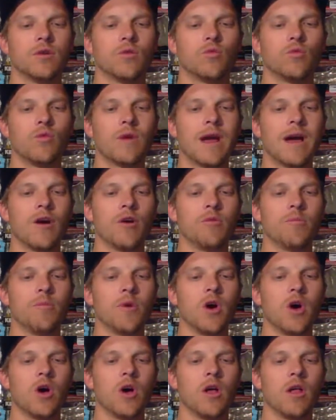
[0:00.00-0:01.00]
round
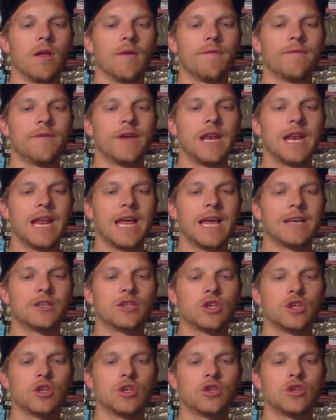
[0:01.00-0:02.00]
ball finesse
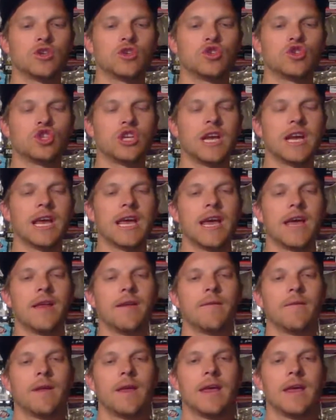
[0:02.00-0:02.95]
jig head.